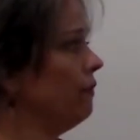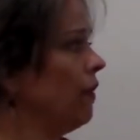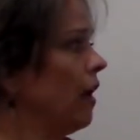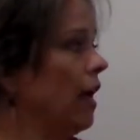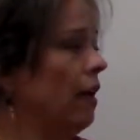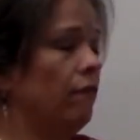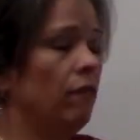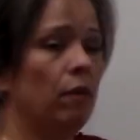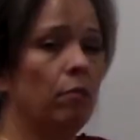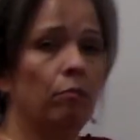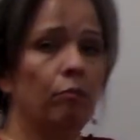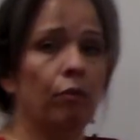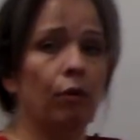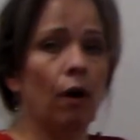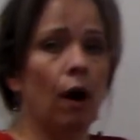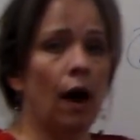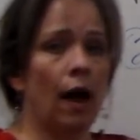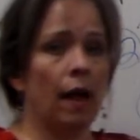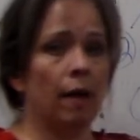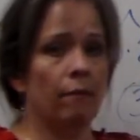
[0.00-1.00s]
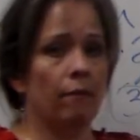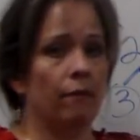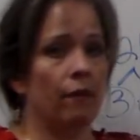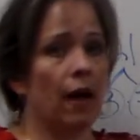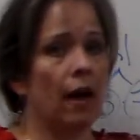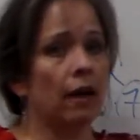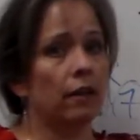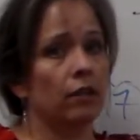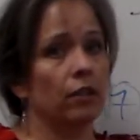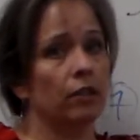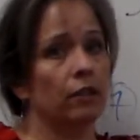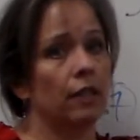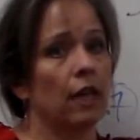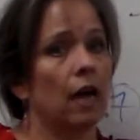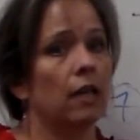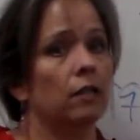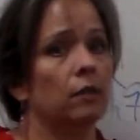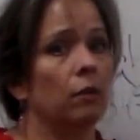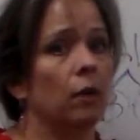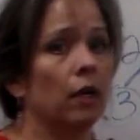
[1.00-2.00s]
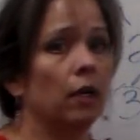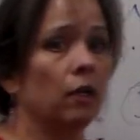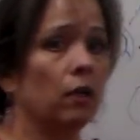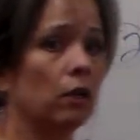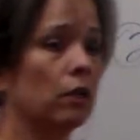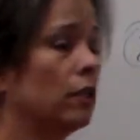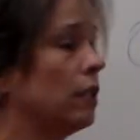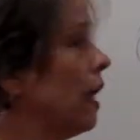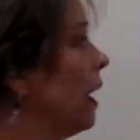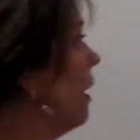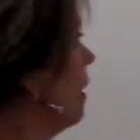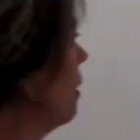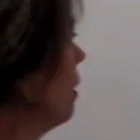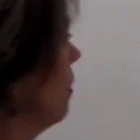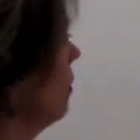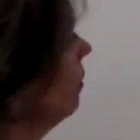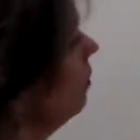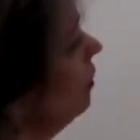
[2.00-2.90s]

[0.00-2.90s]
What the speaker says: 5 in prime factors, that's what it looks like,